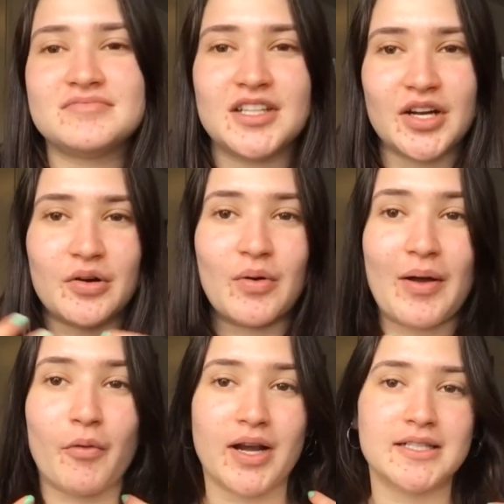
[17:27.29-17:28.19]
you know,
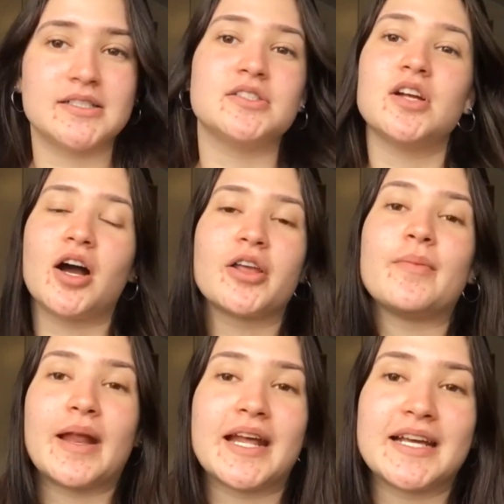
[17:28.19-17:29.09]
I wanted to
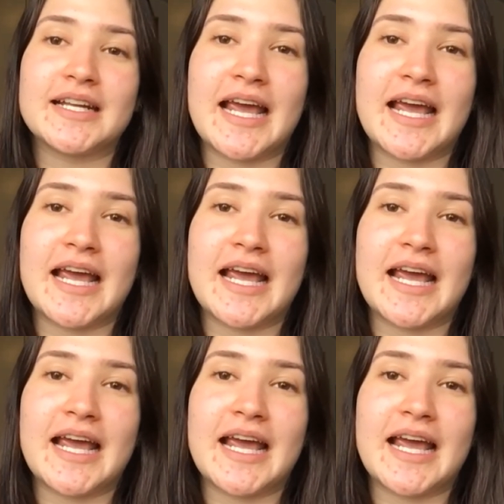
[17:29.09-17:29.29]
document it.